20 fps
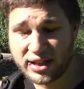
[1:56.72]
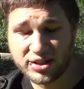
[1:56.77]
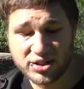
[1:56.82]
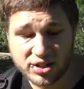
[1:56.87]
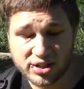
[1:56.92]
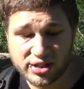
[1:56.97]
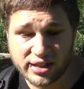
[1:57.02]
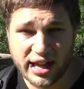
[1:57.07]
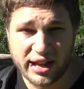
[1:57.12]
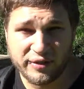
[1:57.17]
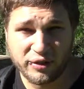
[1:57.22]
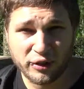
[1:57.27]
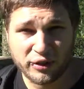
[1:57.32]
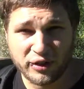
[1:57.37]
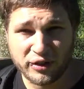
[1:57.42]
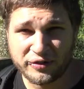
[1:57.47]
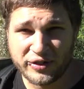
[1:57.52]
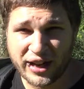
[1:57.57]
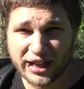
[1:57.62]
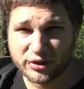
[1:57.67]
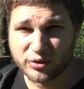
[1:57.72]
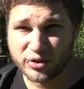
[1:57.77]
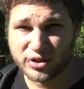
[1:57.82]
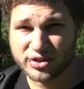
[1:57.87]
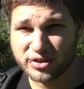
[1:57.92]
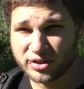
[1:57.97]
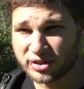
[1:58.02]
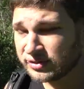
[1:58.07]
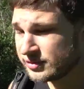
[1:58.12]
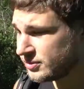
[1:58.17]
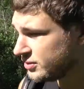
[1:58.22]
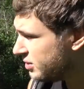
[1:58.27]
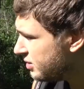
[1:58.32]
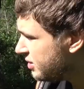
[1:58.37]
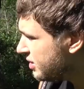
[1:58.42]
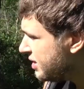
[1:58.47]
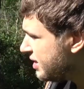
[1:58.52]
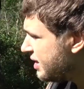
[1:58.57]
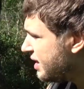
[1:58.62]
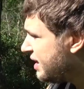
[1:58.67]
they just live off a fat reserve.
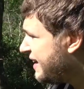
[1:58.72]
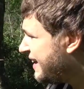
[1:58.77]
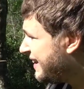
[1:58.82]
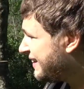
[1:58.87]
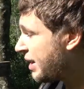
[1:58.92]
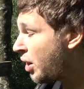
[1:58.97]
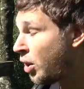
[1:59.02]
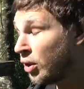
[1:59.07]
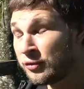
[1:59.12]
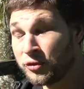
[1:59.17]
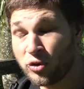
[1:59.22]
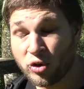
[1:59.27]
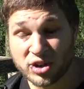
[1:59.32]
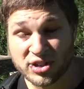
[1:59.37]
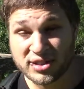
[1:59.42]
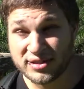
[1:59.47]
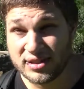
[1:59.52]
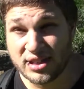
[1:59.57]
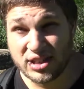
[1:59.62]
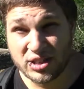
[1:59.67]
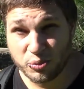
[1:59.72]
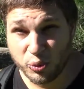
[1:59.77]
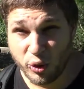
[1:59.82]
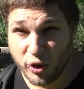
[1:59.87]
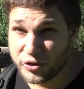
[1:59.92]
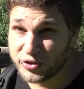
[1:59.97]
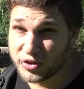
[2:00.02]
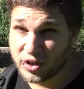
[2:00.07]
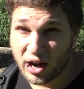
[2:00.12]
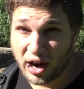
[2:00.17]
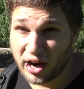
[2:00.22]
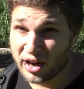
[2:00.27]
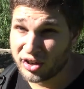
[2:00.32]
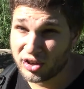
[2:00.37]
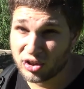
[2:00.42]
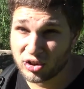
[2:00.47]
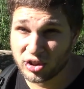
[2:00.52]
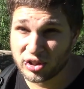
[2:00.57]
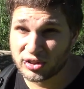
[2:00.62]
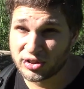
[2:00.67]
Now, of course, these moths
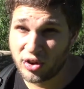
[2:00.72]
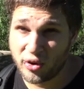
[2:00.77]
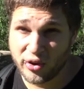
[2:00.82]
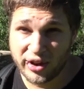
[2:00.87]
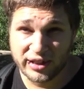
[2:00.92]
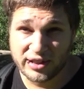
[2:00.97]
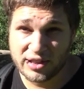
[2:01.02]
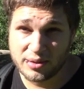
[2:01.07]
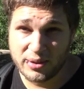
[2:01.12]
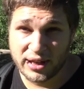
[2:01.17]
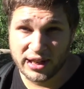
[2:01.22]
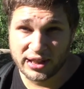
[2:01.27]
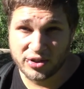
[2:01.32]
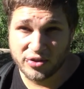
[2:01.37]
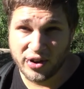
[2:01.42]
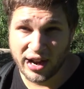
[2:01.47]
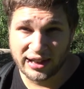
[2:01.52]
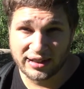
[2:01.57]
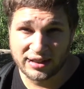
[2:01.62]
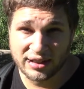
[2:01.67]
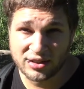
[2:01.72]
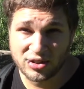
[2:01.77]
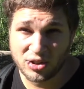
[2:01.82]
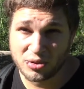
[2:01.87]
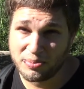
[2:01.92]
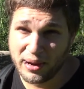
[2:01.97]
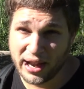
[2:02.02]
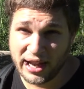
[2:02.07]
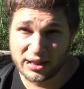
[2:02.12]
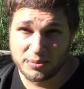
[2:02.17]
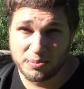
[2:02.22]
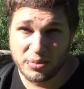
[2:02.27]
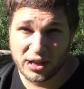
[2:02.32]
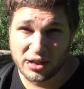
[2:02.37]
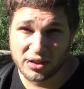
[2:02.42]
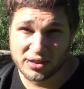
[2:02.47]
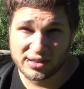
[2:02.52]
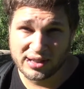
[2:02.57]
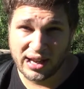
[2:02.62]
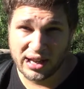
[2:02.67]
are not going to be attracted to bait
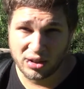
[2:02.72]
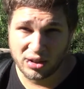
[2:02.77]
because